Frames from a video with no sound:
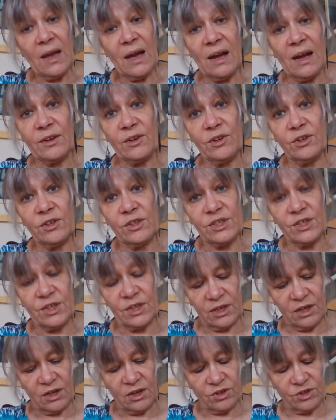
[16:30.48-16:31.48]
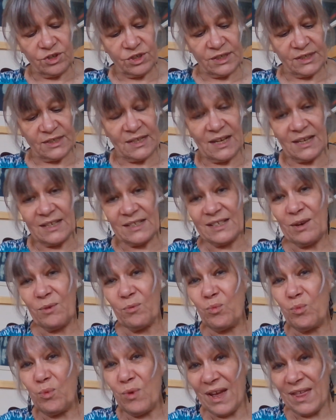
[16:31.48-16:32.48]
I cut to the largest size. Now,
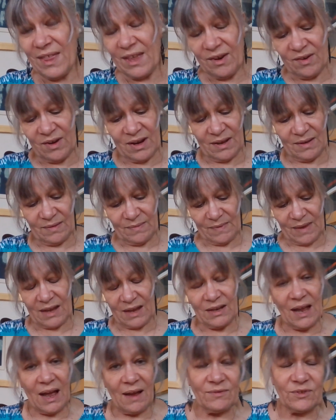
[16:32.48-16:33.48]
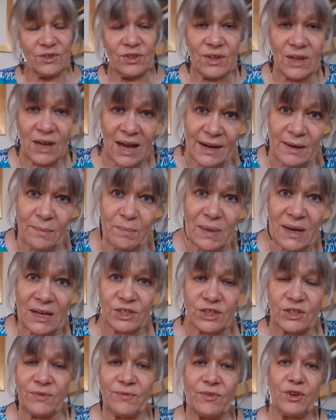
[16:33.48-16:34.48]
whether I had a
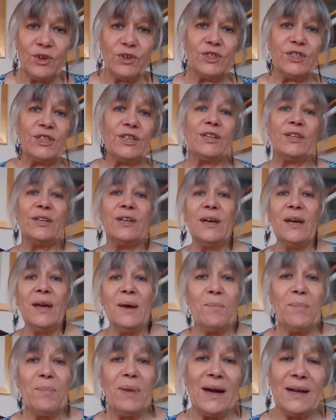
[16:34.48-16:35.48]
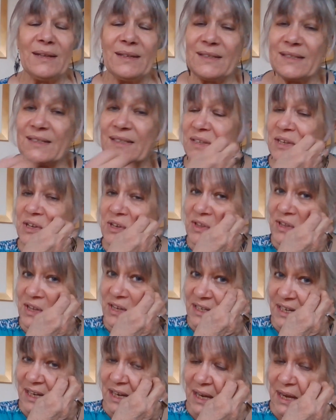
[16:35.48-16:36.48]
batch of cutting patterns the other
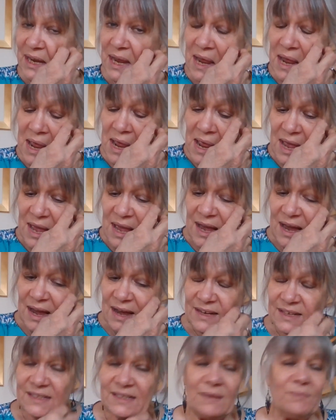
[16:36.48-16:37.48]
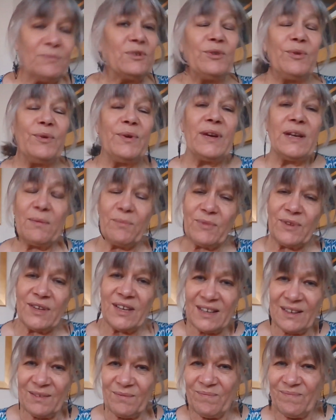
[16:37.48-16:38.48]
day, and as I'm doing it, I'm
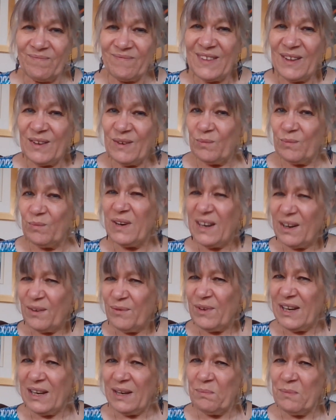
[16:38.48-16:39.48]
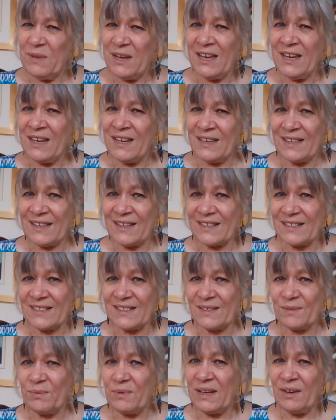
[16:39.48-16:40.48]
thinking, will I really make
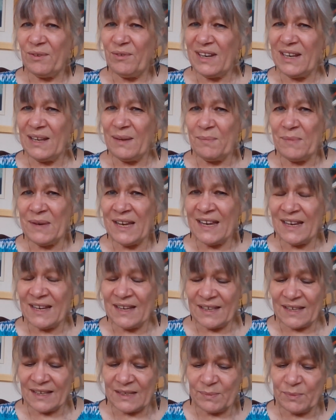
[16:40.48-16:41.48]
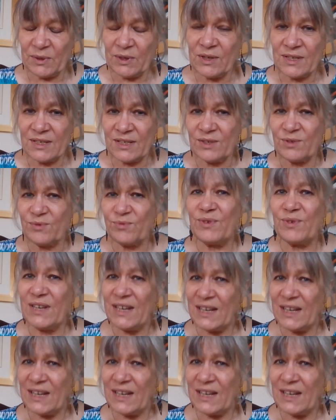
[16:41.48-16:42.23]
this? Will I really make this? Because it's